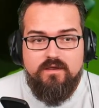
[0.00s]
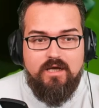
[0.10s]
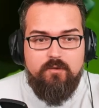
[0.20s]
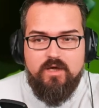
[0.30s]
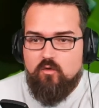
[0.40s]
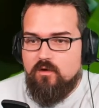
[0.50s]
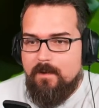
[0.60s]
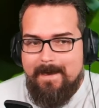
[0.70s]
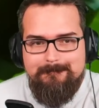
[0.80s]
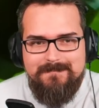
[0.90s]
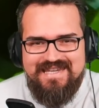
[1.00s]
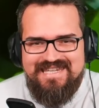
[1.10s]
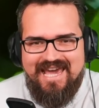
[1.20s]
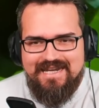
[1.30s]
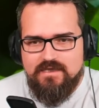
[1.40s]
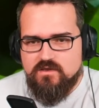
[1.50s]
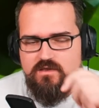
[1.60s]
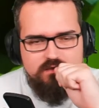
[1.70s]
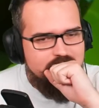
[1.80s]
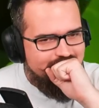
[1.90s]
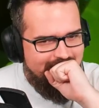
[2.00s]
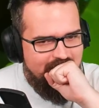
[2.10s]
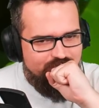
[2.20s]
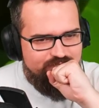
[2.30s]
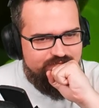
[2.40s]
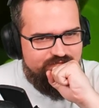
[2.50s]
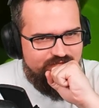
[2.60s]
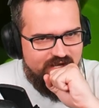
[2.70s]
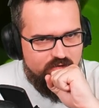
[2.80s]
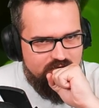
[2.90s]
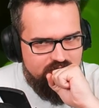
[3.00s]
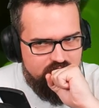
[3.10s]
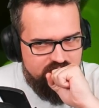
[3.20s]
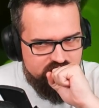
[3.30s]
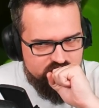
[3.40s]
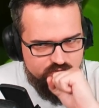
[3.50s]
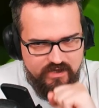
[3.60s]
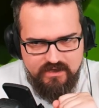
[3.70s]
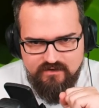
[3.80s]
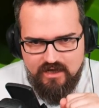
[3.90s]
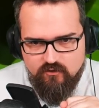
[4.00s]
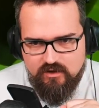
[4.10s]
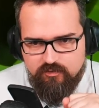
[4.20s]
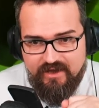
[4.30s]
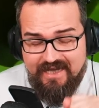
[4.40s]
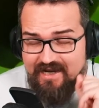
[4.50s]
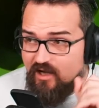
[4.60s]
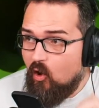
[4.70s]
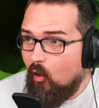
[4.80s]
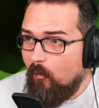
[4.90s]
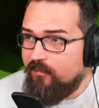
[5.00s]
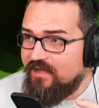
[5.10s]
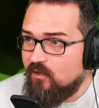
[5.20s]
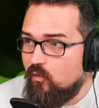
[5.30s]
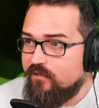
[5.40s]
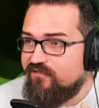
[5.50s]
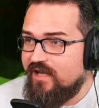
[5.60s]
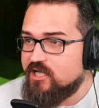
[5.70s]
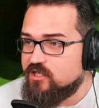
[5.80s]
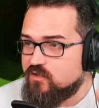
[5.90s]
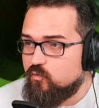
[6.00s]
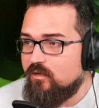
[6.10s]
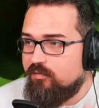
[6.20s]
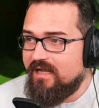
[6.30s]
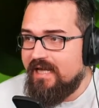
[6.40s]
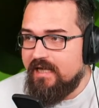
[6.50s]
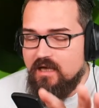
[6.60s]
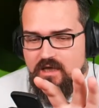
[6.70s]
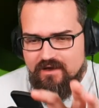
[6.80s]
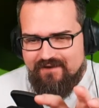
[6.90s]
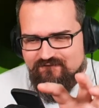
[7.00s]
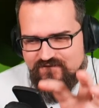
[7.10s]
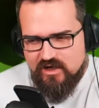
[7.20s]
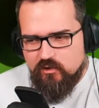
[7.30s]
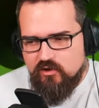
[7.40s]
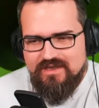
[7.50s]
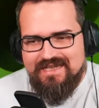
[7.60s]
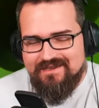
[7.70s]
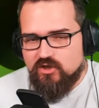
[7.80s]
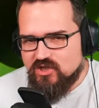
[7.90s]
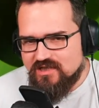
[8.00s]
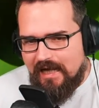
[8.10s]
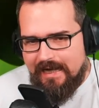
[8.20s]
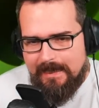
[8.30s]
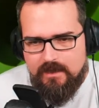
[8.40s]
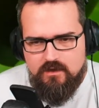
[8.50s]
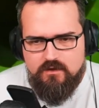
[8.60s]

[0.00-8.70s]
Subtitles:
There we go. Mechanicus. I'm very intrigued how they play, and I hope that all the factions will play very unique in their style.